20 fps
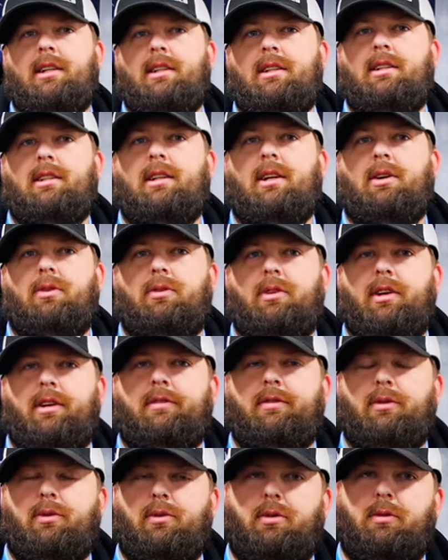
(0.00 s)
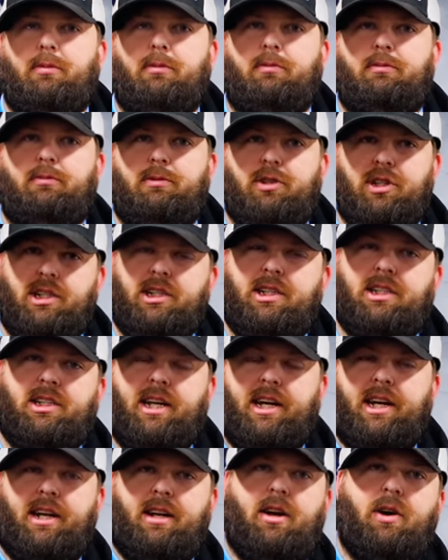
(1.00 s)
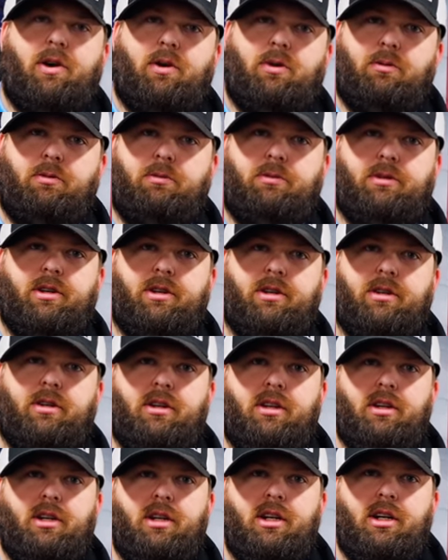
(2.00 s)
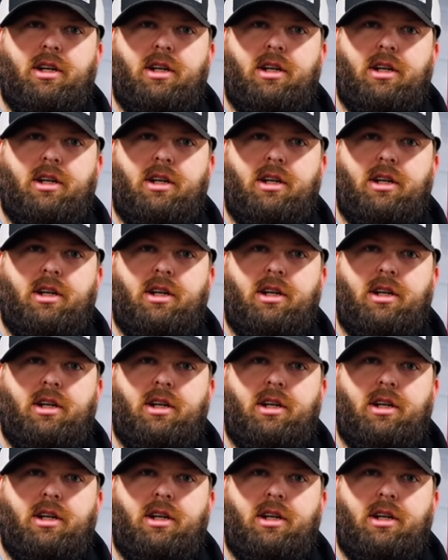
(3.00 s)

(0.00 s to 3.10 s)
So therefore, she's staying home till. Yeah.